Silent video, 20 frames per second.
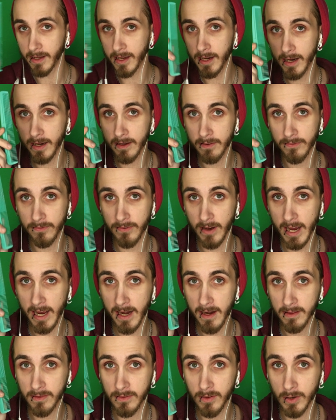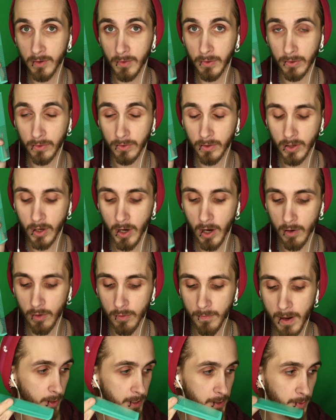here, a fine toothed
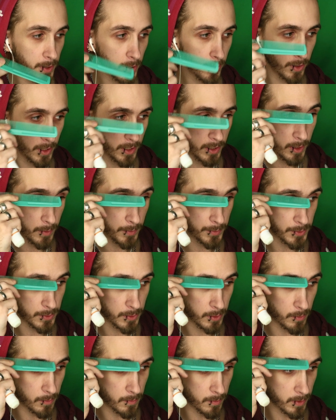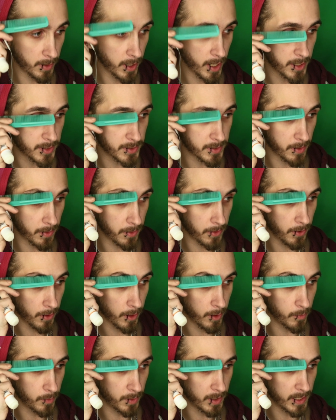comb, which we're gonna use to brush
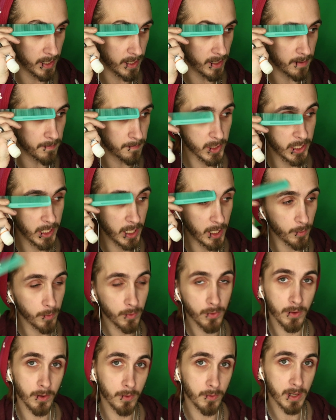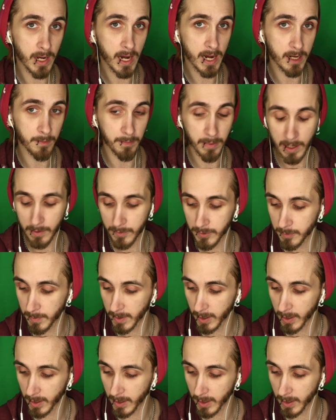through the glue through the eyebrows,